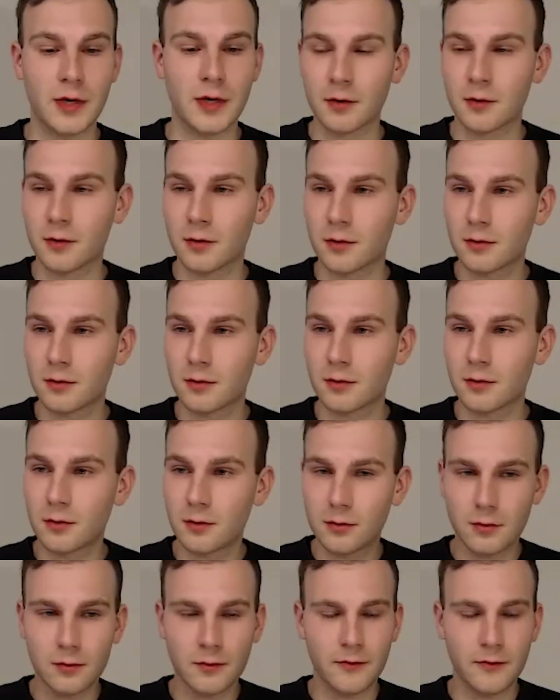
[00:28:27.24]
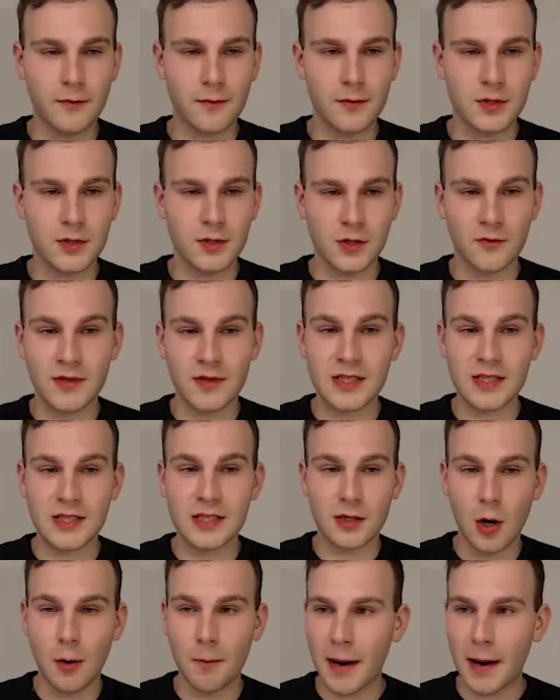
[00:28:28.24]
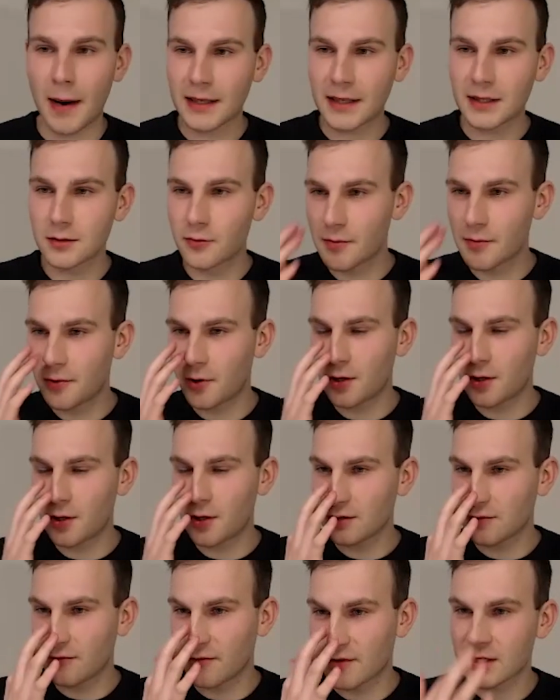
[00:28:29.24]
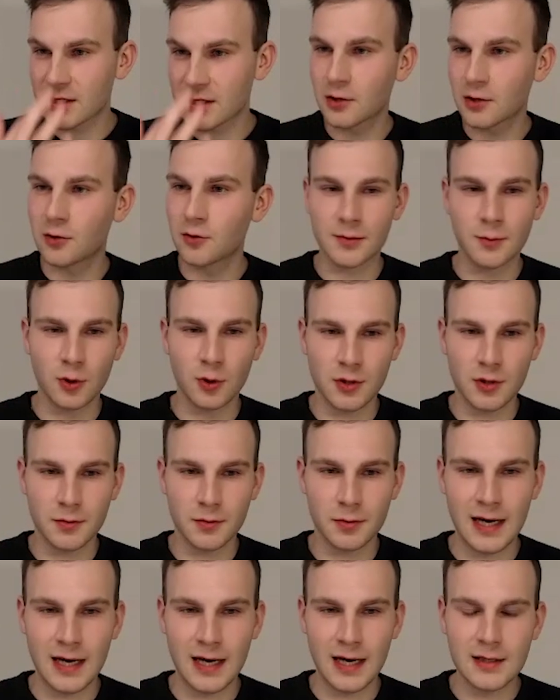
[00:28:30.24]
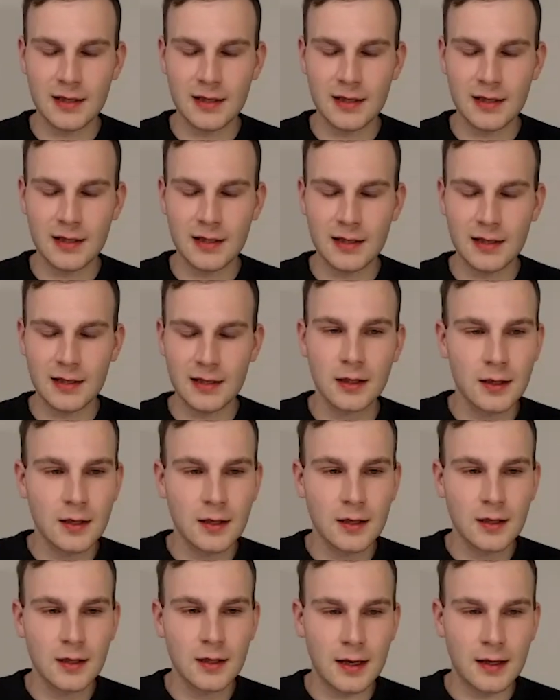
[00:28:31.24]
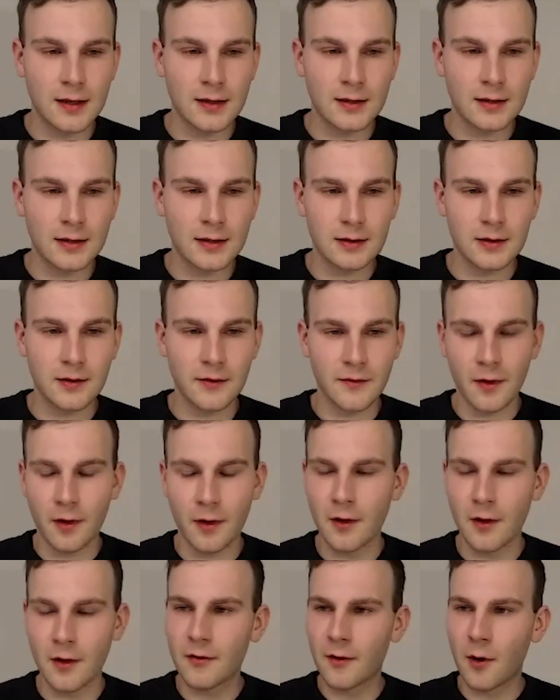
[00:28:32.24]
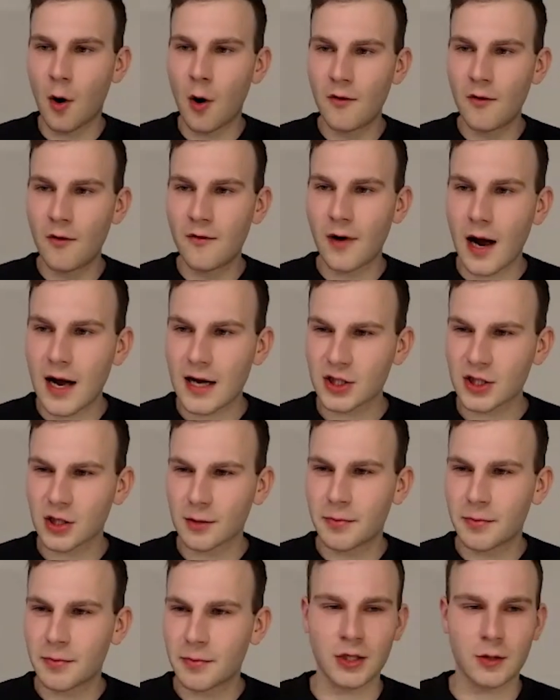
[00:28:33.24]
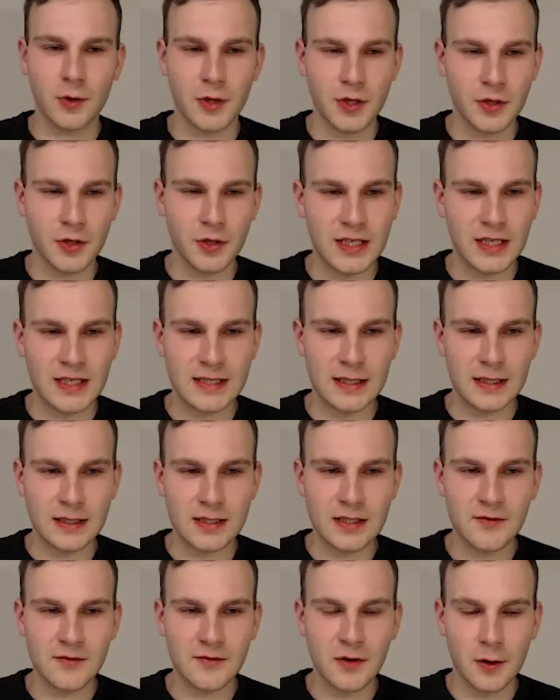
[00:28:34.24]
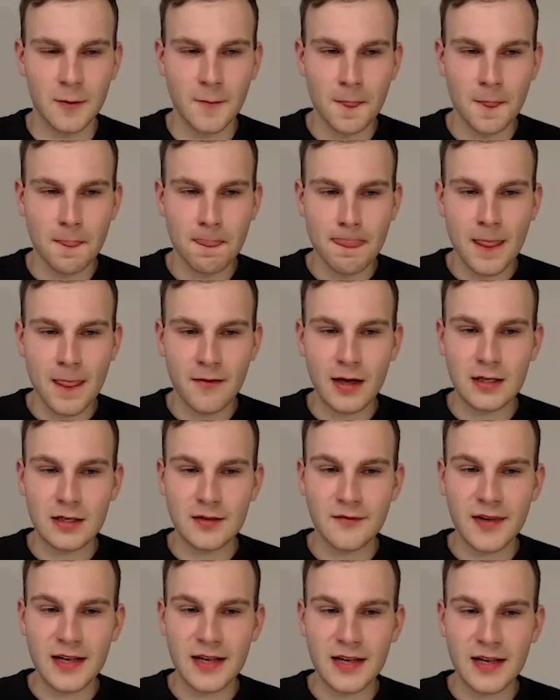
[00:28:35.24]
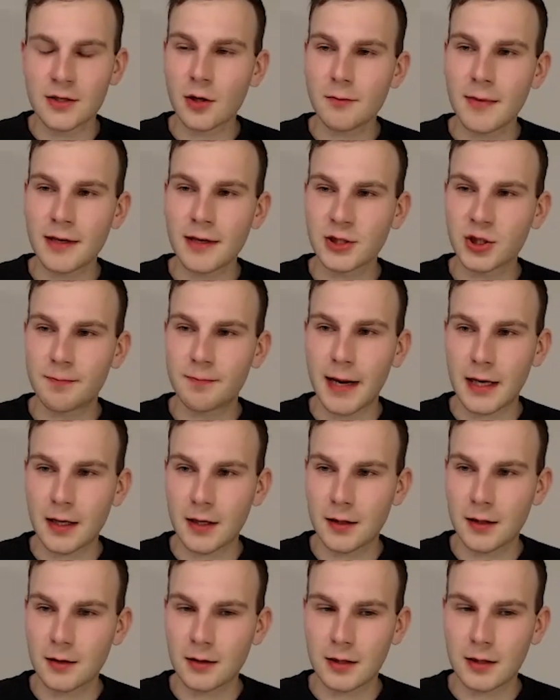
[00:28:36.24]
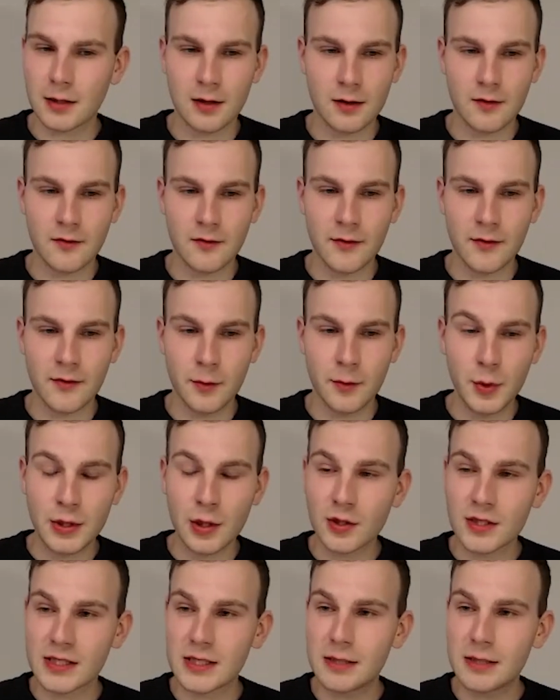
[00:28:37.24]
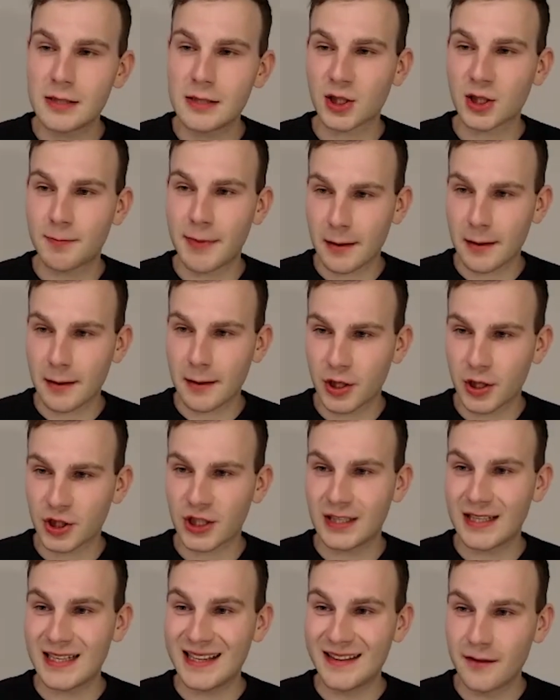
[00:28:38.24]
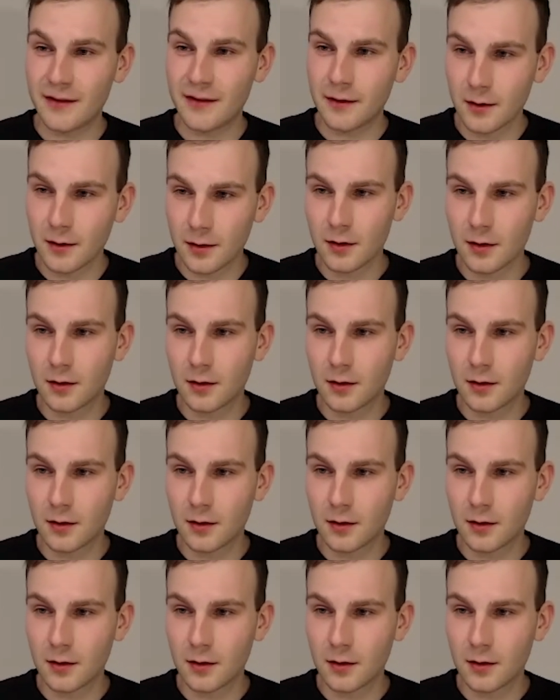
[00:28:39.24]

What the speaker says: this is a combined report. This includes multiple colors. And the overarching picture, what you can see is there's not much we don't see much backpressure